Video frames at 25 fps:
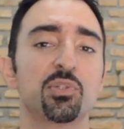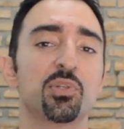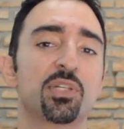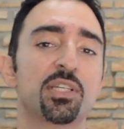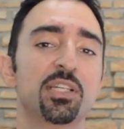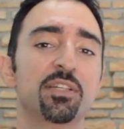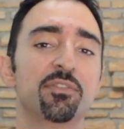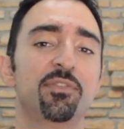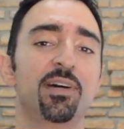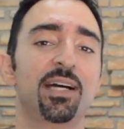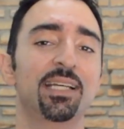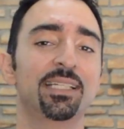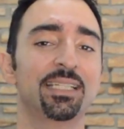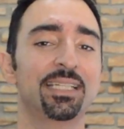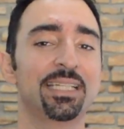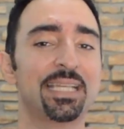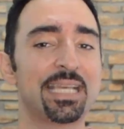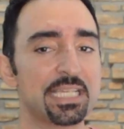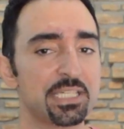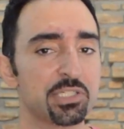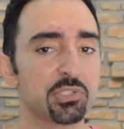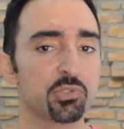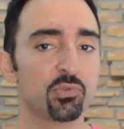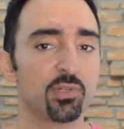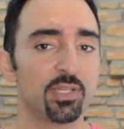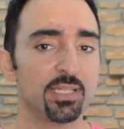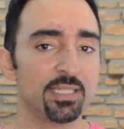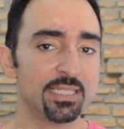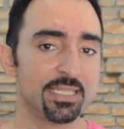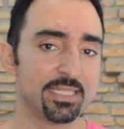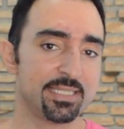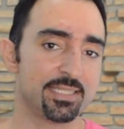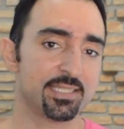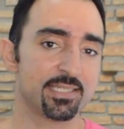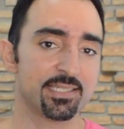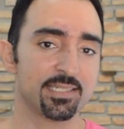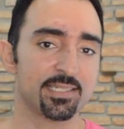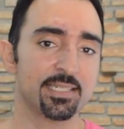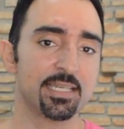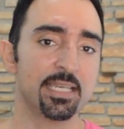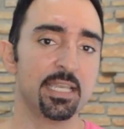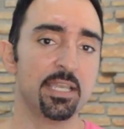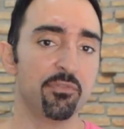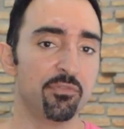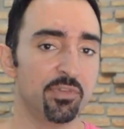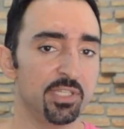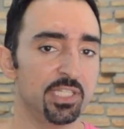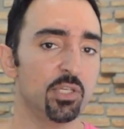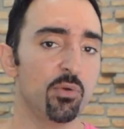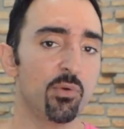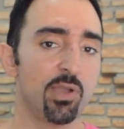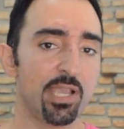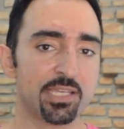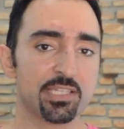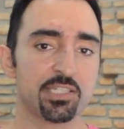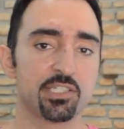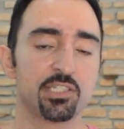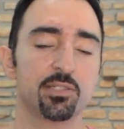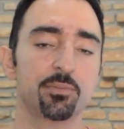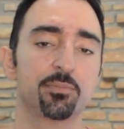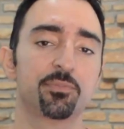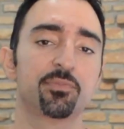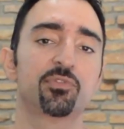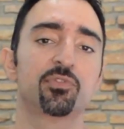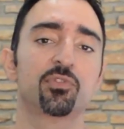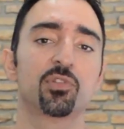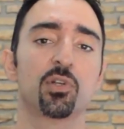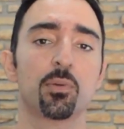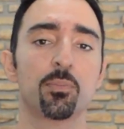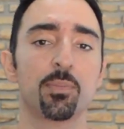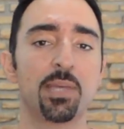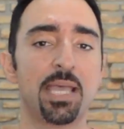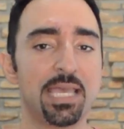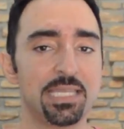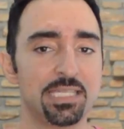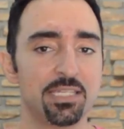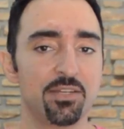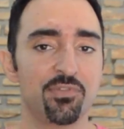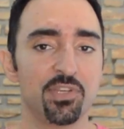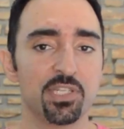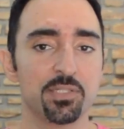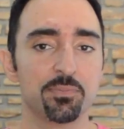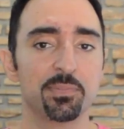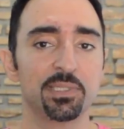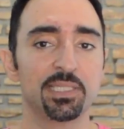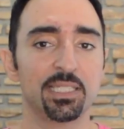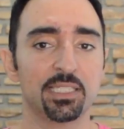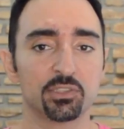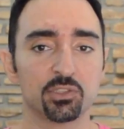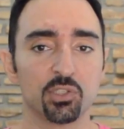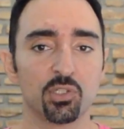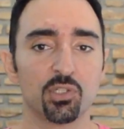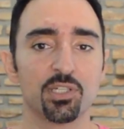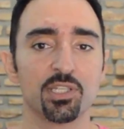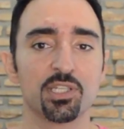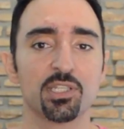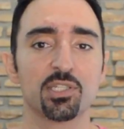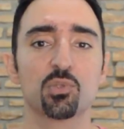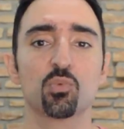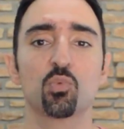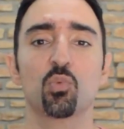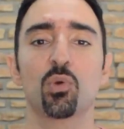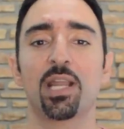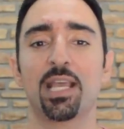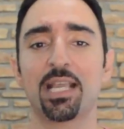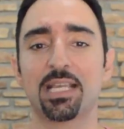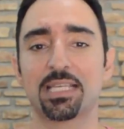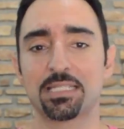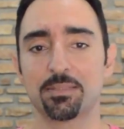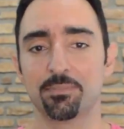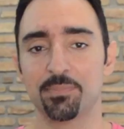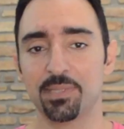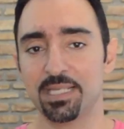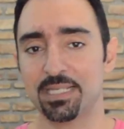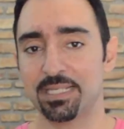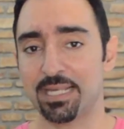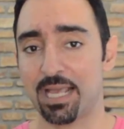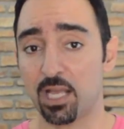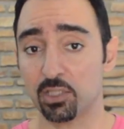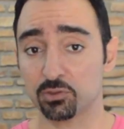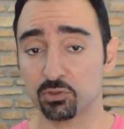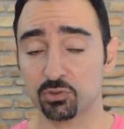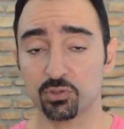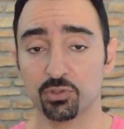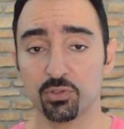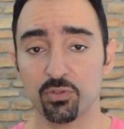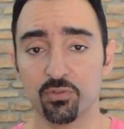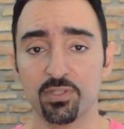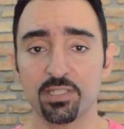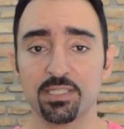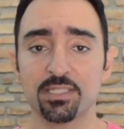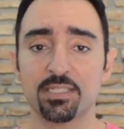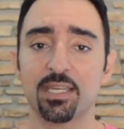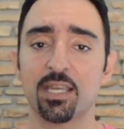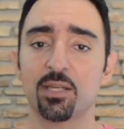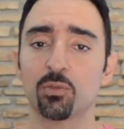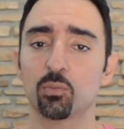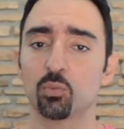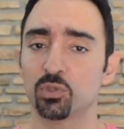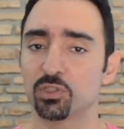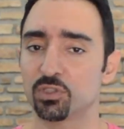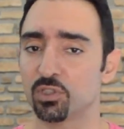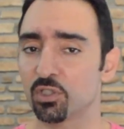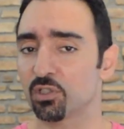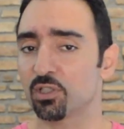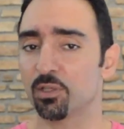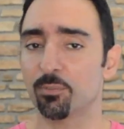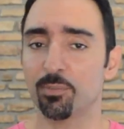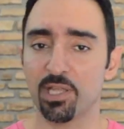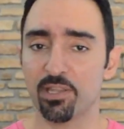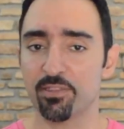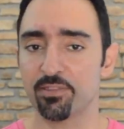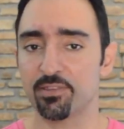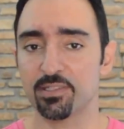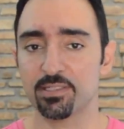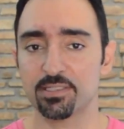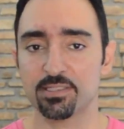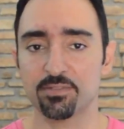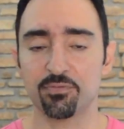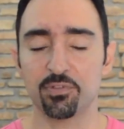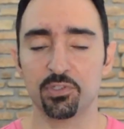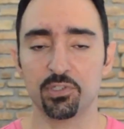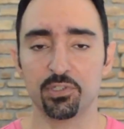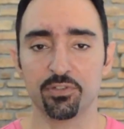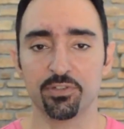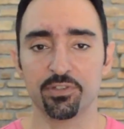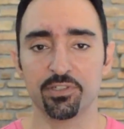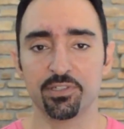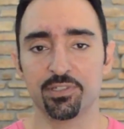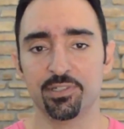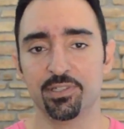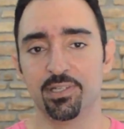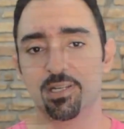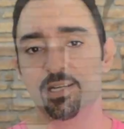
you can find an extra lesson, a video excerpt from SFS Pentatonics where I explain how to do this and we talk about this further.